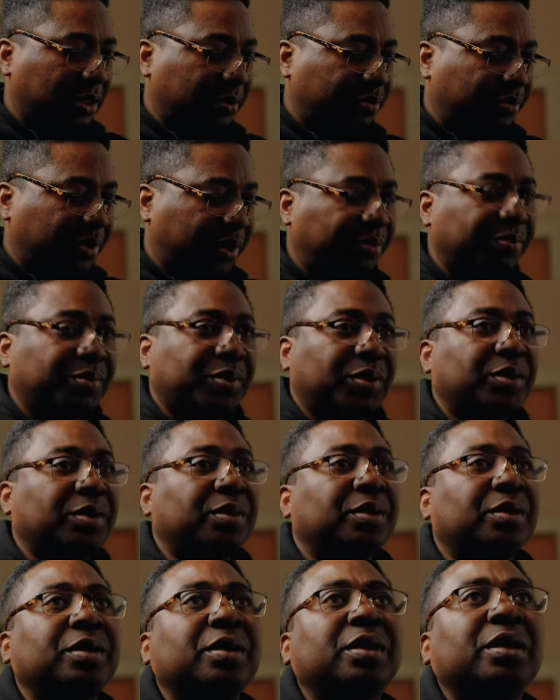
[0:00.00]
Beep.
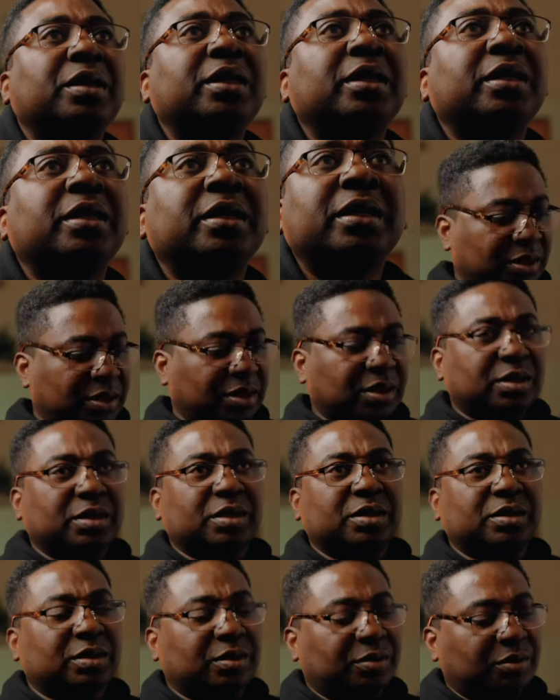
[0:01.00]

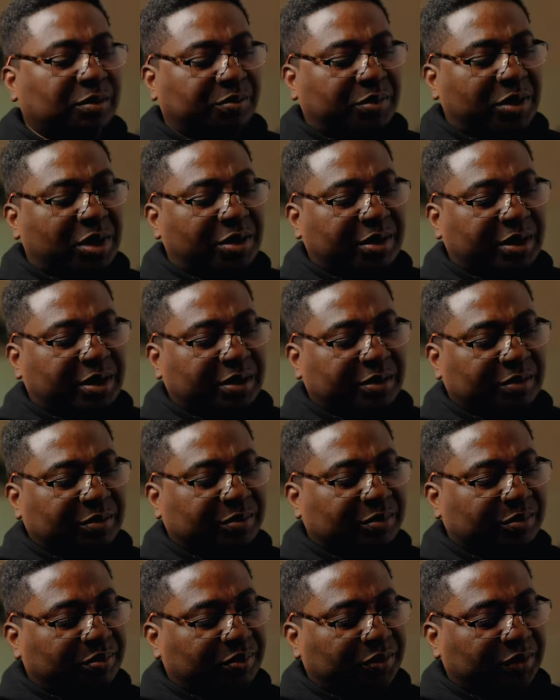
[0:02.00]
So power,
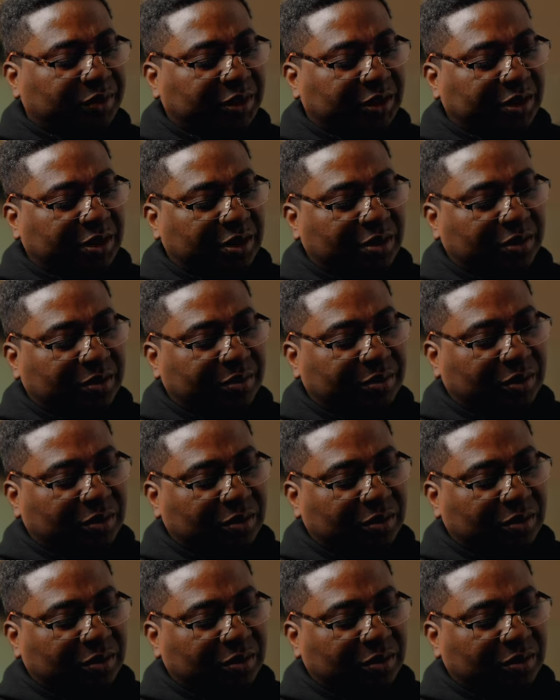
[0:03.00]
push it on